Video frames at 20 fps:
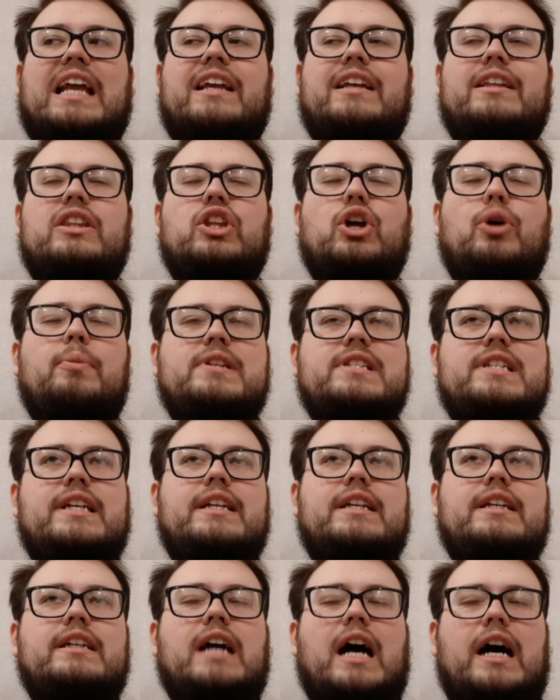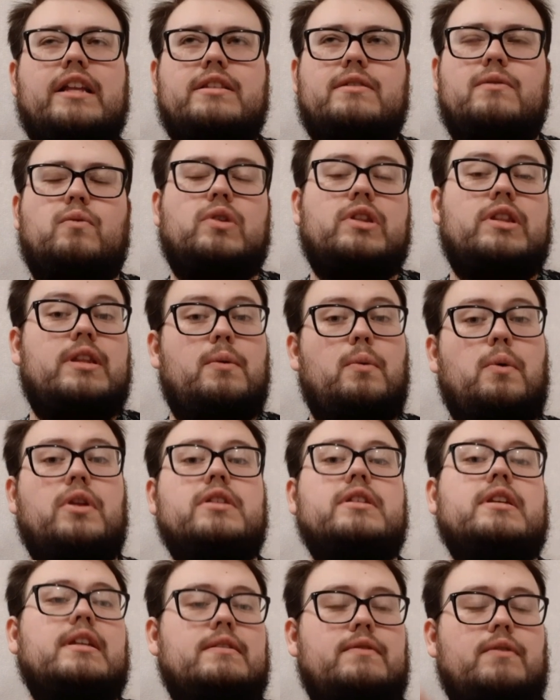nobody got what they
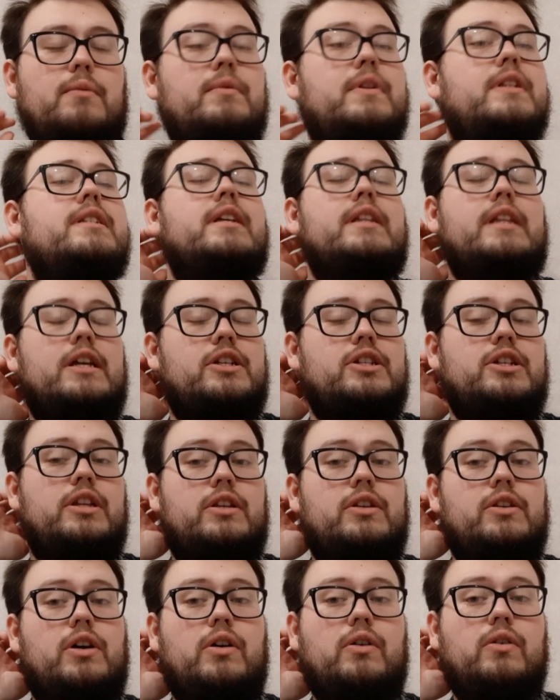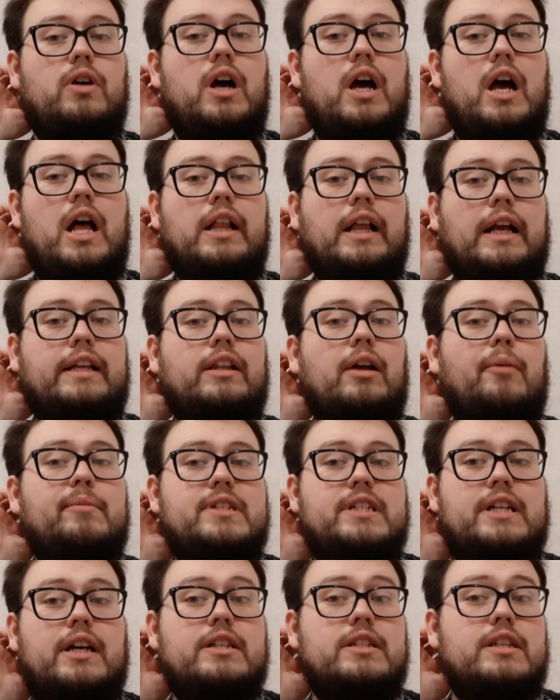wanted from this connection,
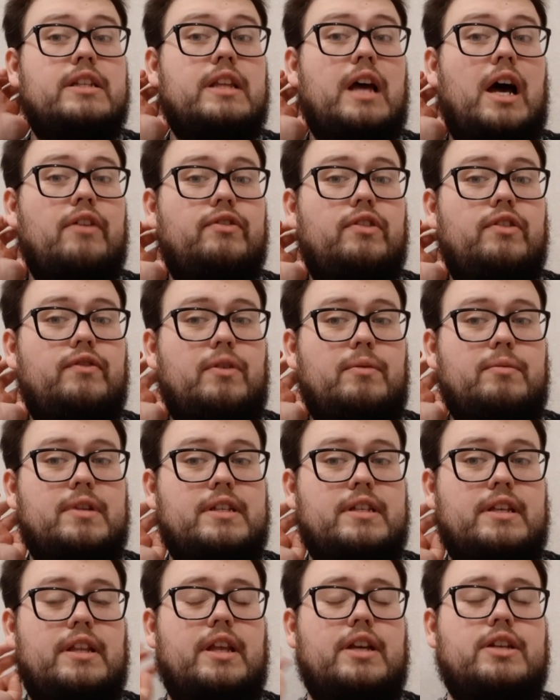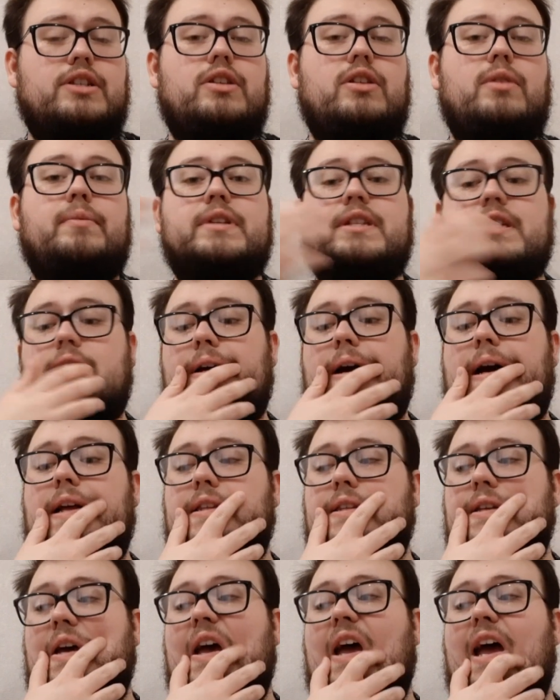nobody got enough from this connection, nobody
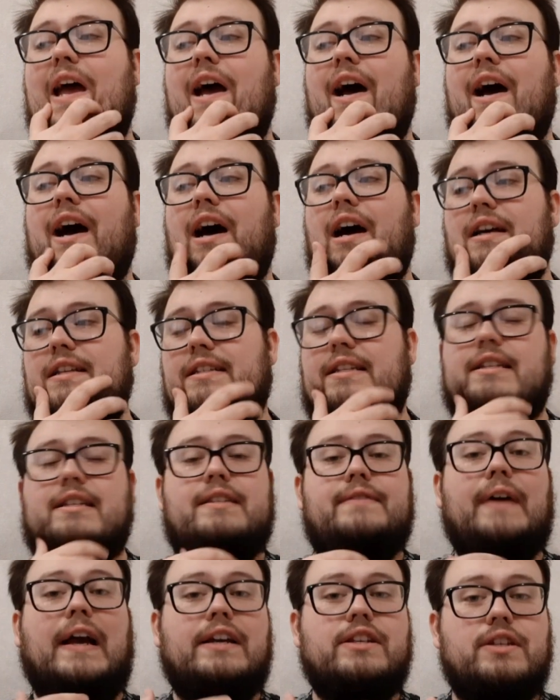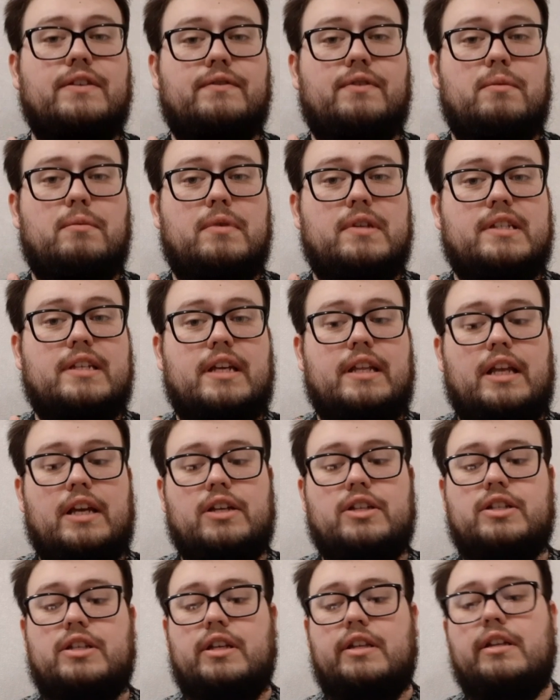got satisfaction from this
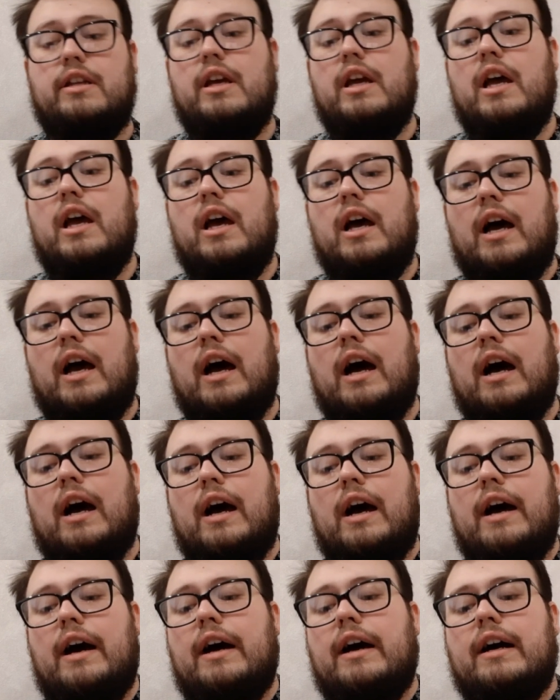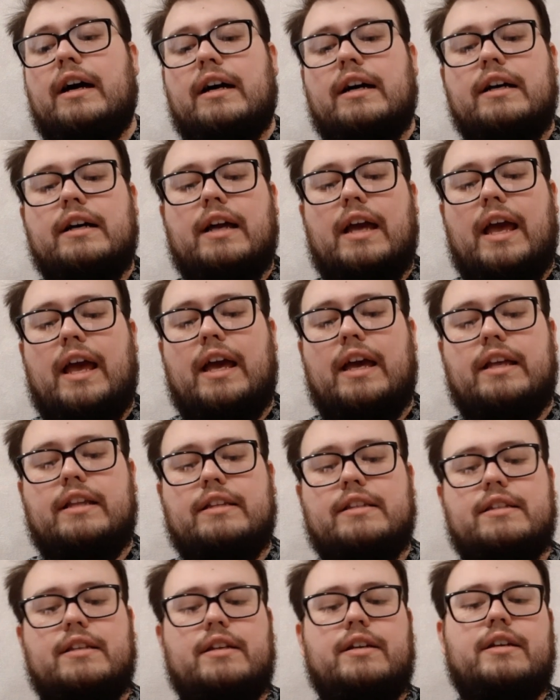connection.
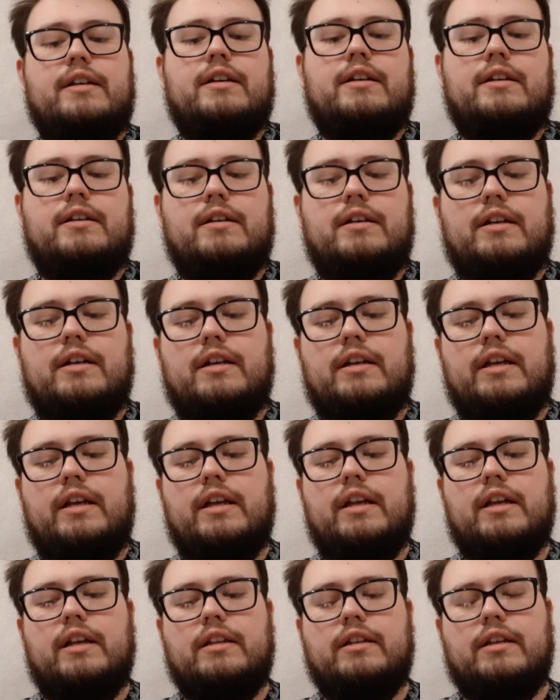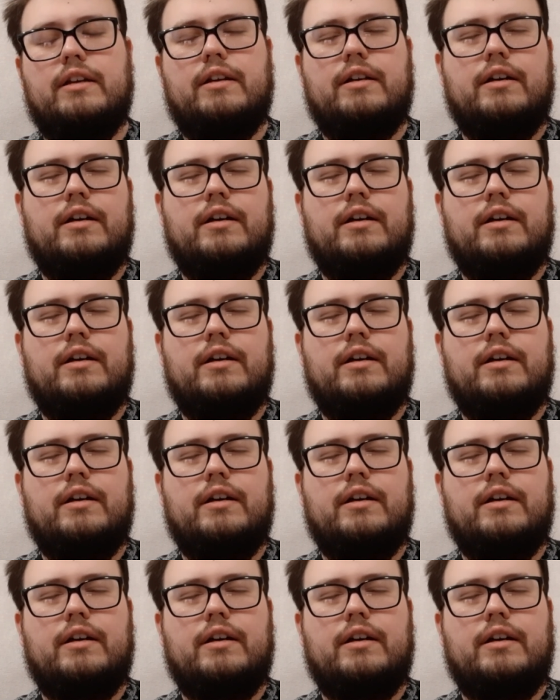And in